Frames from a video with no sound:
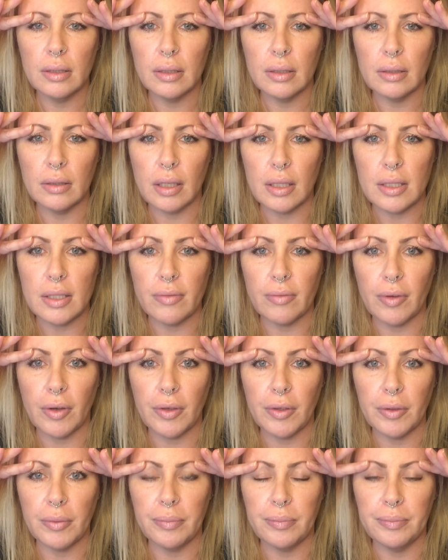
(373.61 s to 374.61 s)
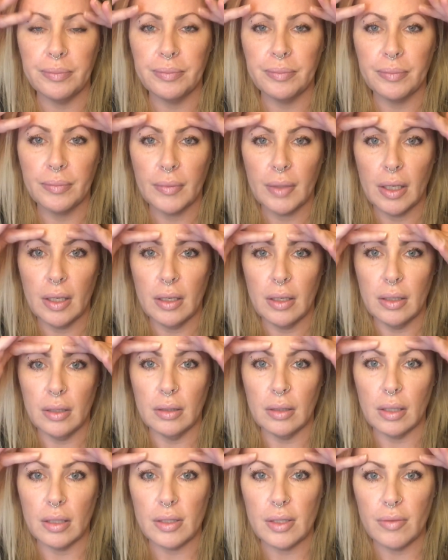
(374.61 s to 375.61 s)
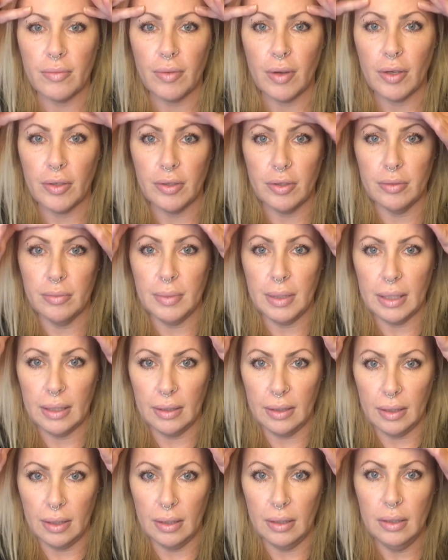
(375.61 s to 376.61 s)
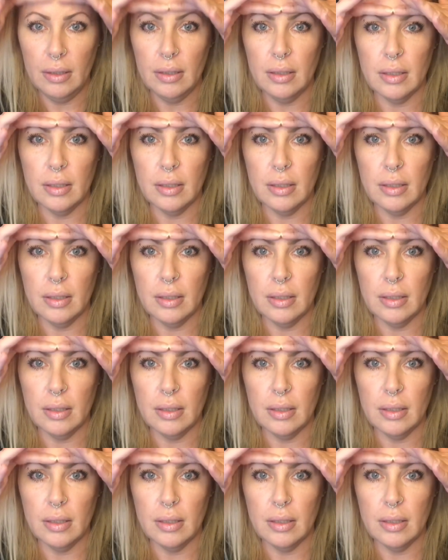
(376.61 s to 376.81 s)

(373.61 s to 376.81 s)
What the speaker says: Loss of volume. Loss of volume in the